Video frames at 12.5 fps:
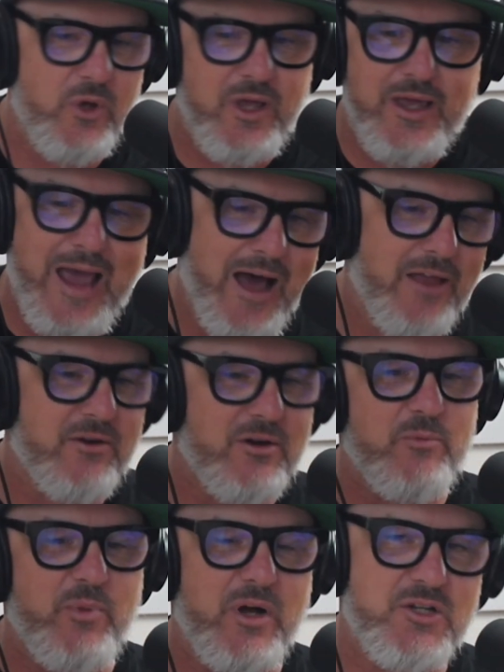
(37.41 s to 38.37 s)

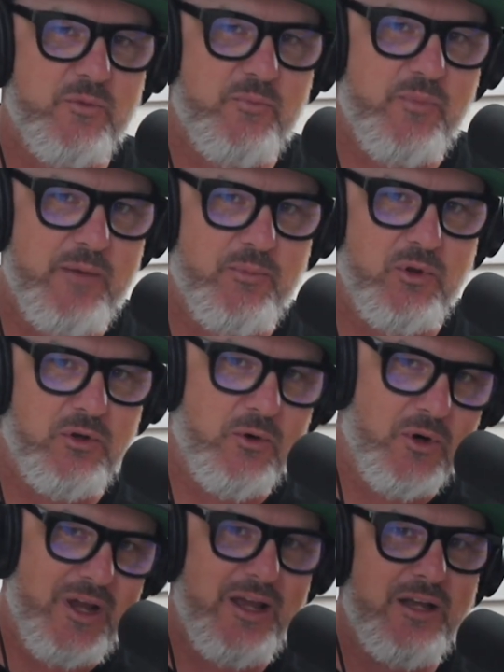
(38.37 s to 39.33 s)
gather a bunch of people who
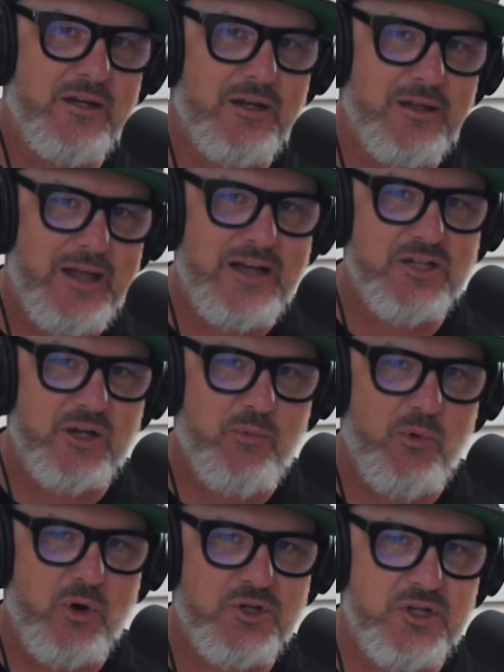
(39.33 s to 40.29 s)
are into classic
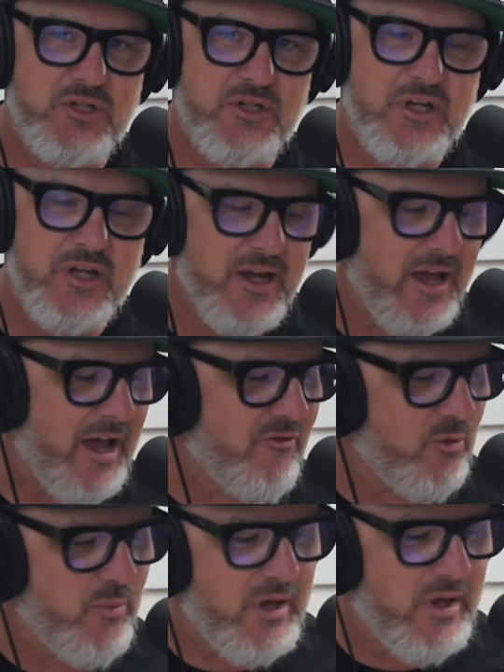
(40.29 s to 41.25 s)
Porsches.
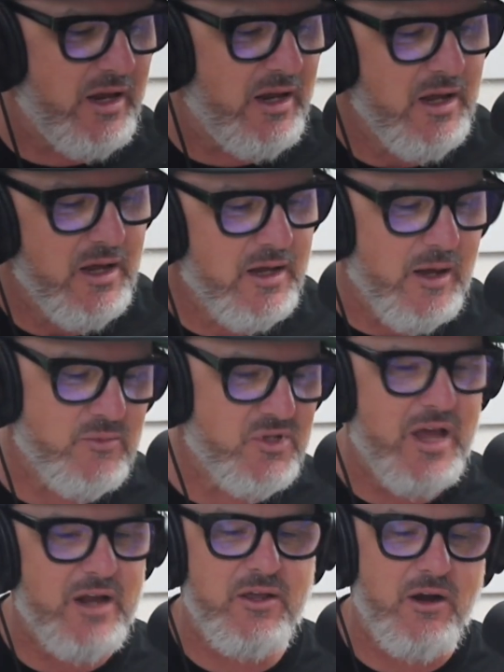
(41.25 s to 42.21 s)
Everybody comes
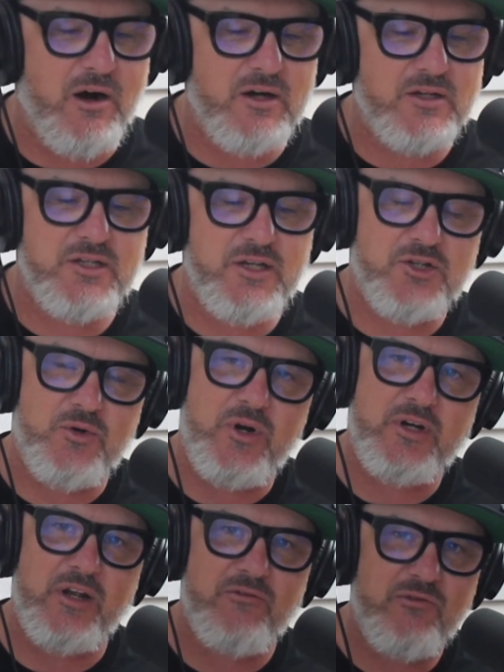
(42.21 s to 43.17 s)
down to the Arts
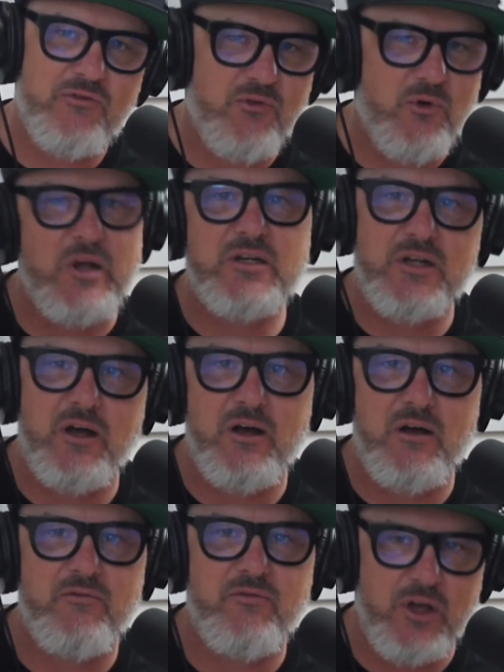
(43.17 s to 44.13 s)
District in front
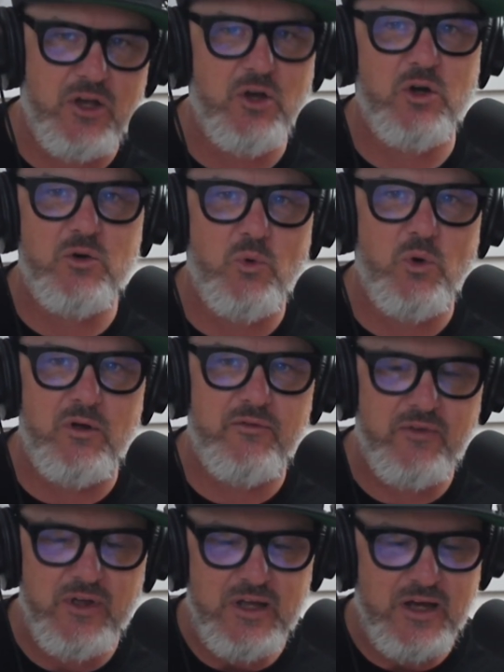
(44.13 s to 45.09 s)
of the Good
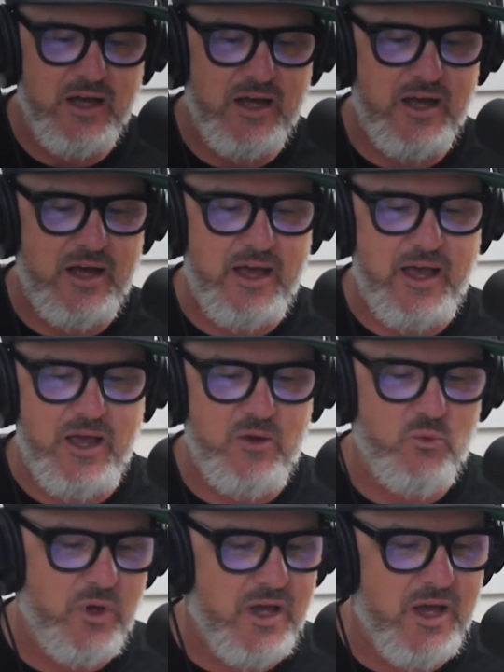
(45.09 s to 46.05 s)
Wolf,
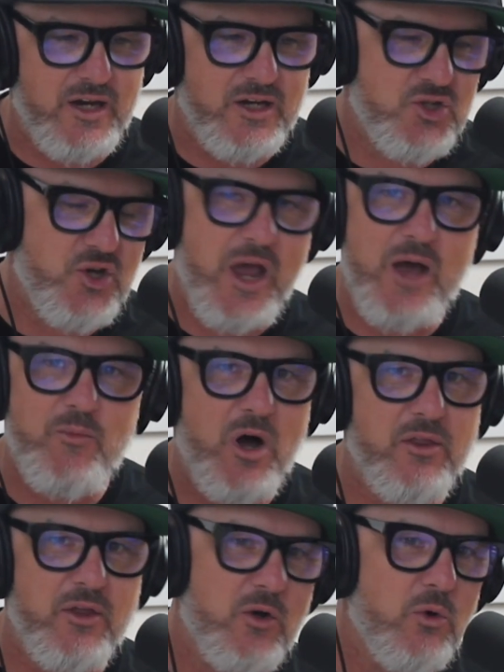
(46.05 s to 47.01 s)
and we kind of jam
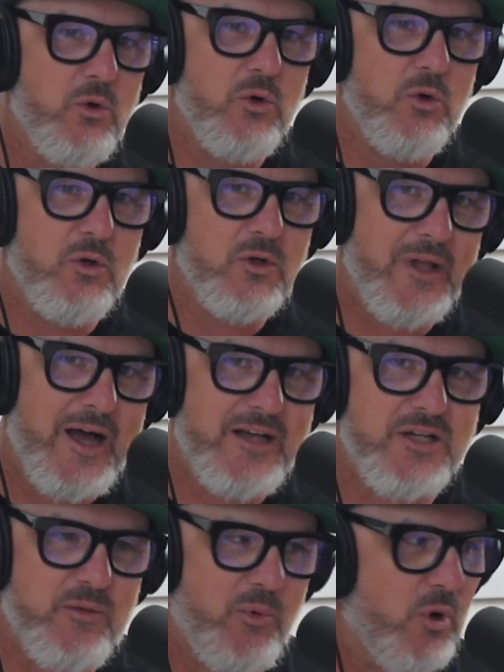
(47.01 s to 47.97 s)
all the cool
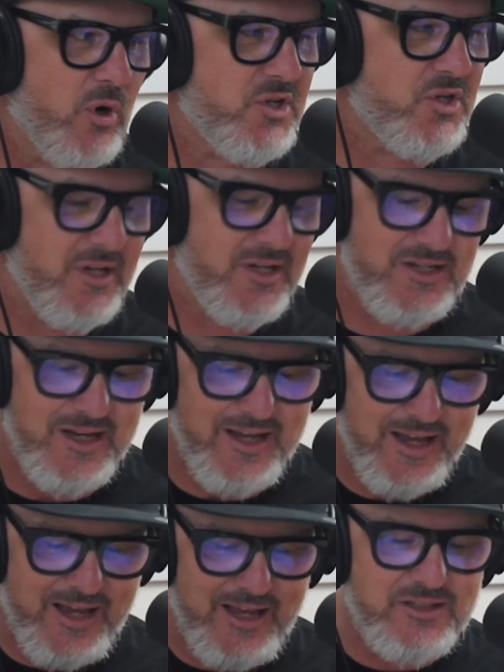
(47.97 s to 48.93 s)
classic Porsches
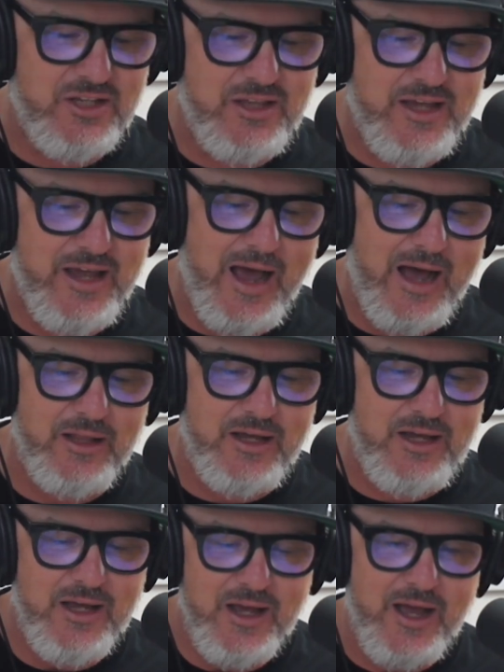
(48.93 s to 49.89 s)
into the
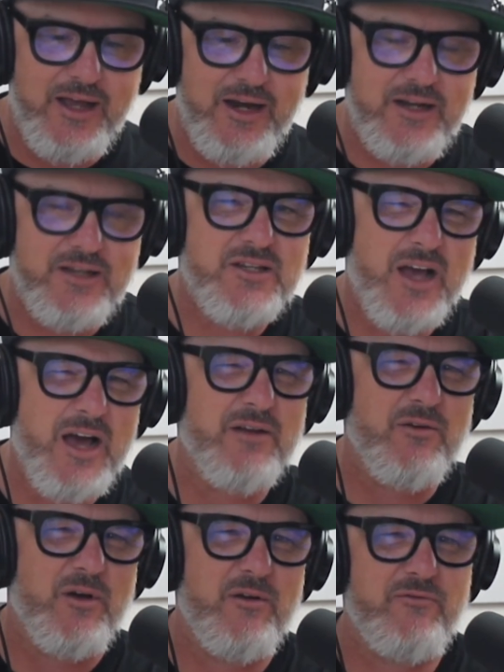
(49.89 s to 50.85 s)
alley, and it is kind
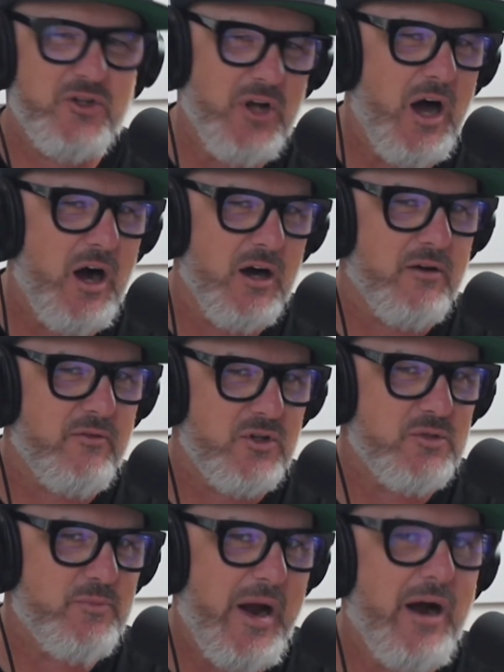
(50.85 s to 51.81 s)
of a
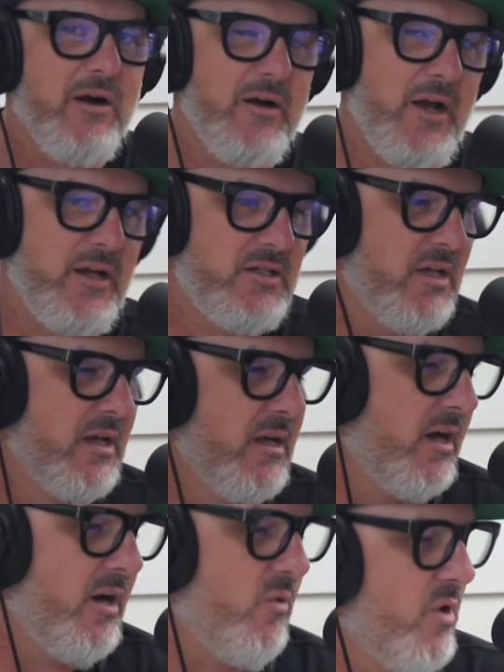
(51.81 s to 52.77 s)
photographer's paradise.
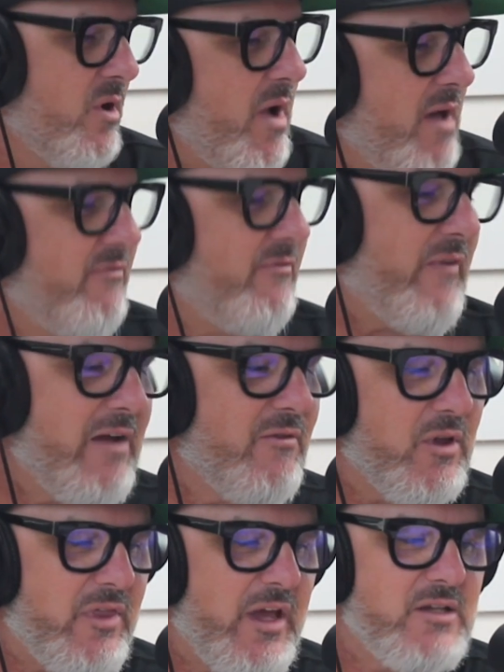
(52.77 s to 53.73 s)
One of my
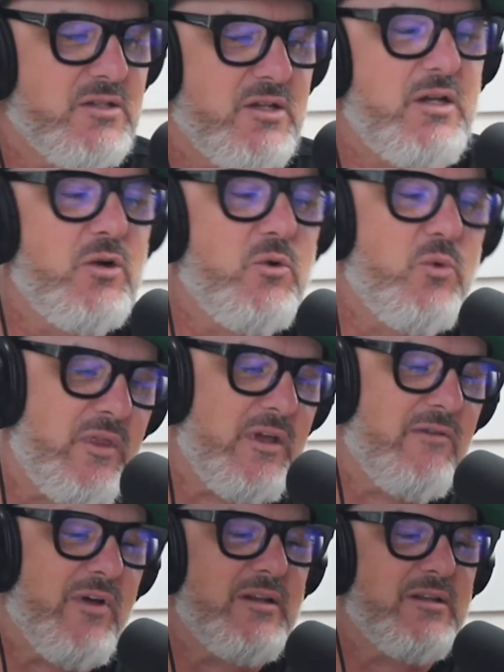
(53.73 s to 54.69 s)
favorite things to do when
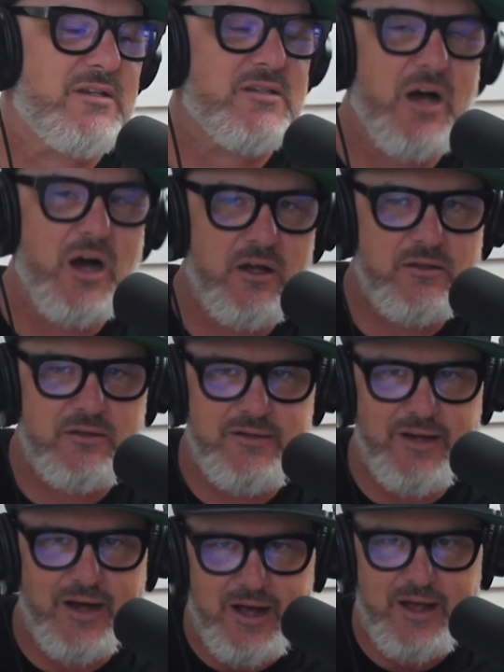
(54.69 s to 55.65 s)
the event is
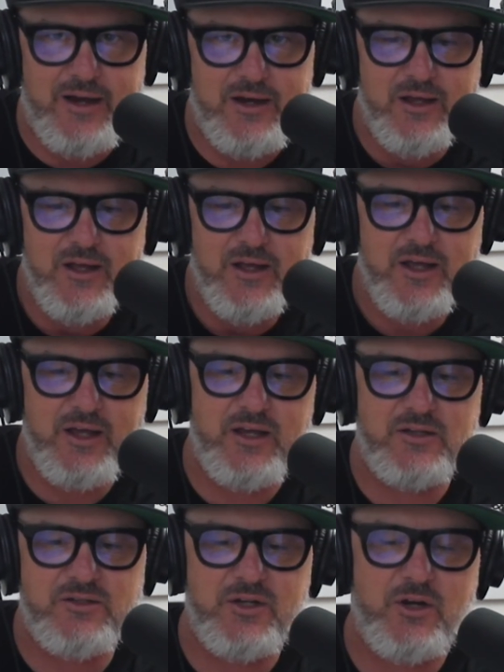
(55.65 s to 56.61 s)
done
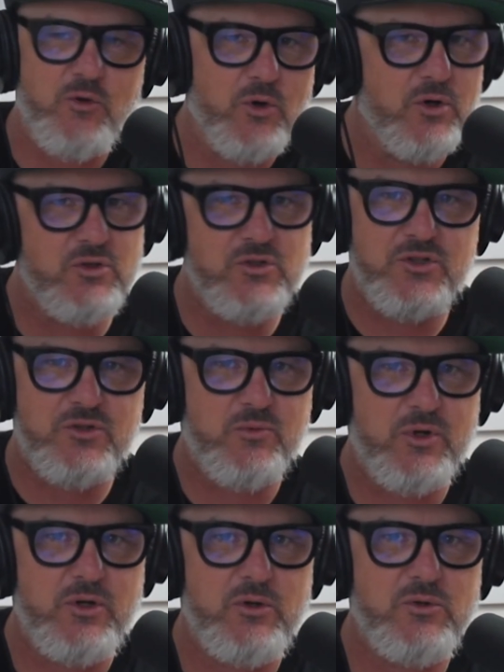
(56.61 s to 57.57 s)
is to cruise
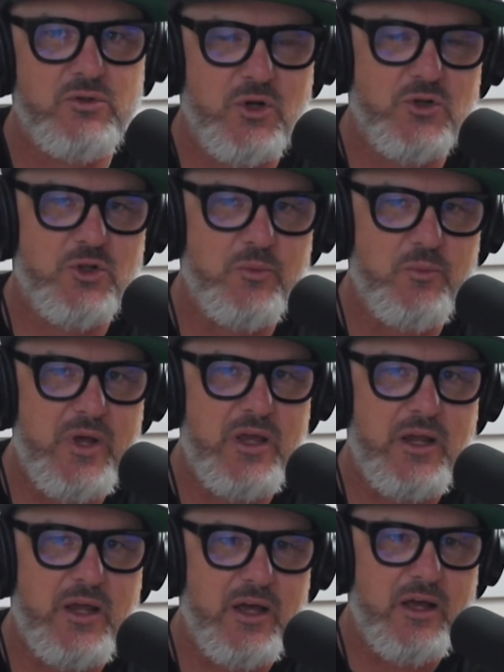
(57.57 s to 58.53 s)
through social
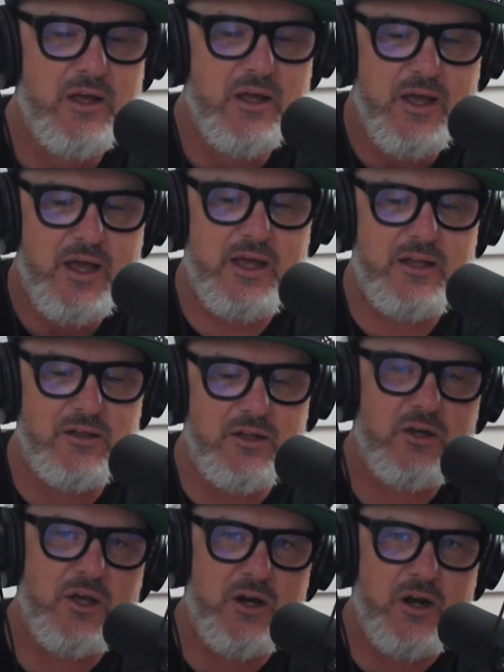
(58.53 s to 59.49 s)
media and
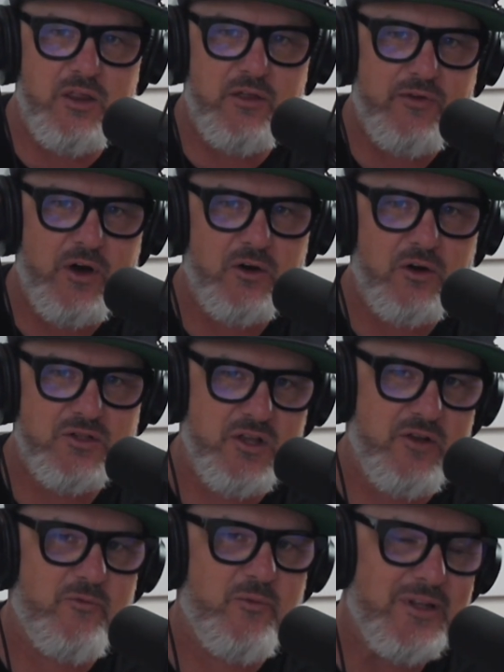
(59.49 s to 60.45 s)
look at all the photos that
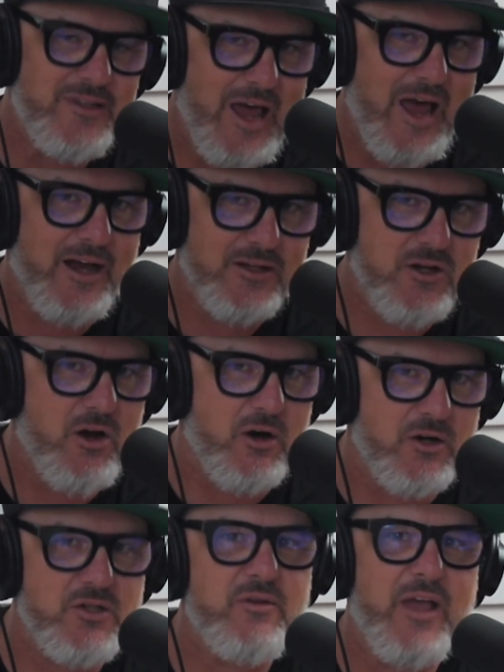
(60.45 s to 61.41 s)
have been tagged
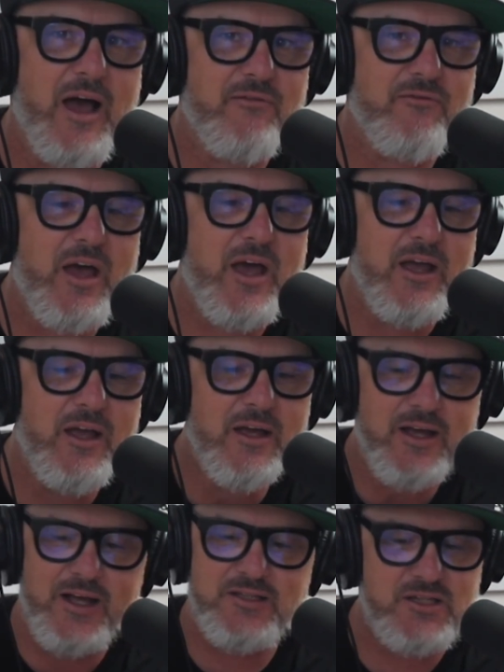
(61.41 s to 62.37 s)
Carzoon Cafe
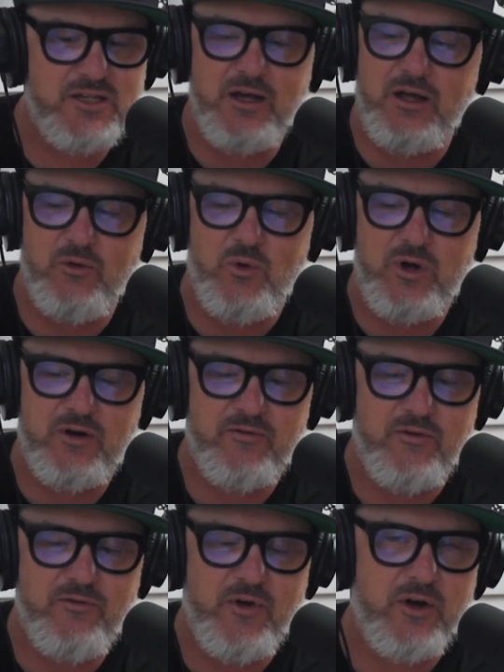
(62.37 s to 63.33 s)
and see all the
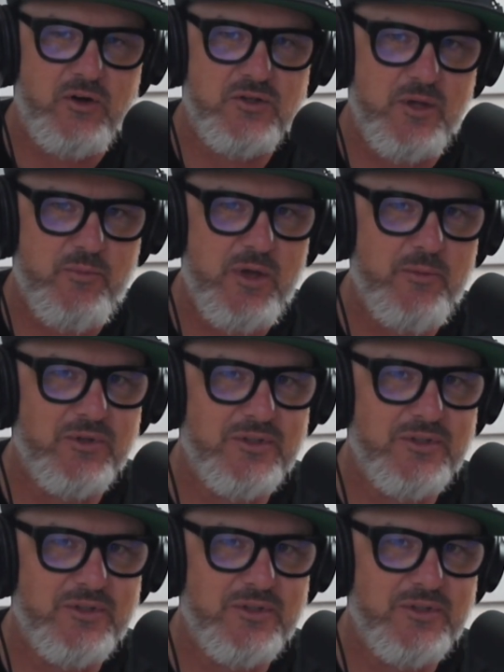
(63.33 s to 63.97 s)
wonderful photos that people